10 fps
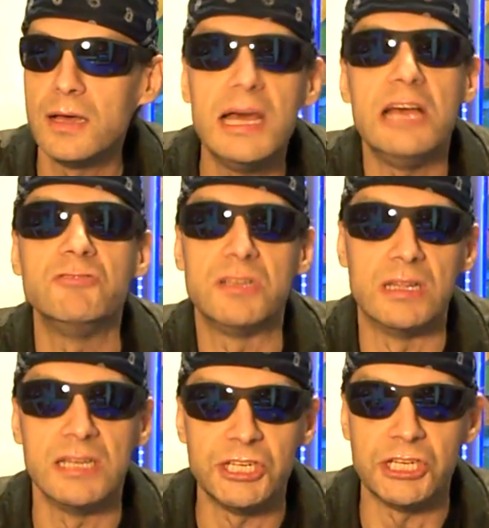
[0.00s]
It was
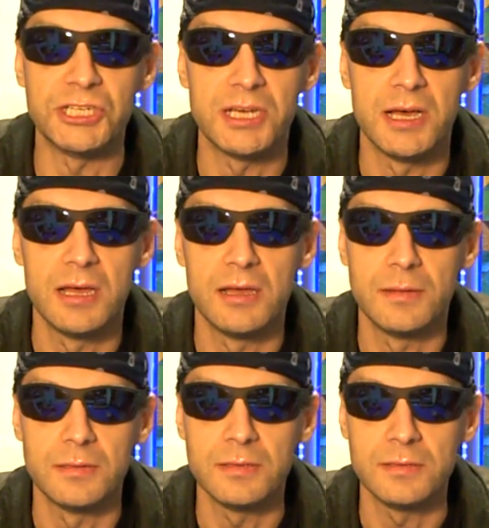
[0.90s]
delicious. Oh,
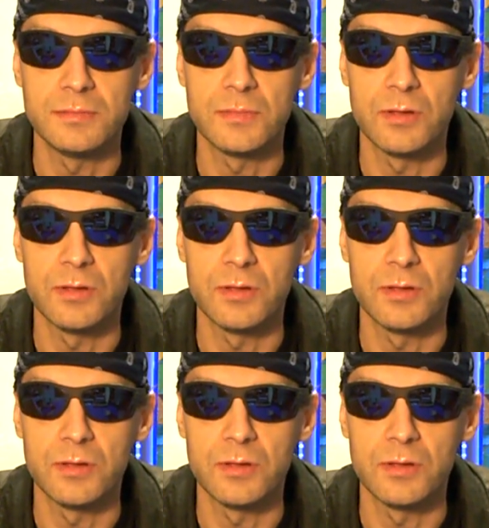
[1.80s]
good.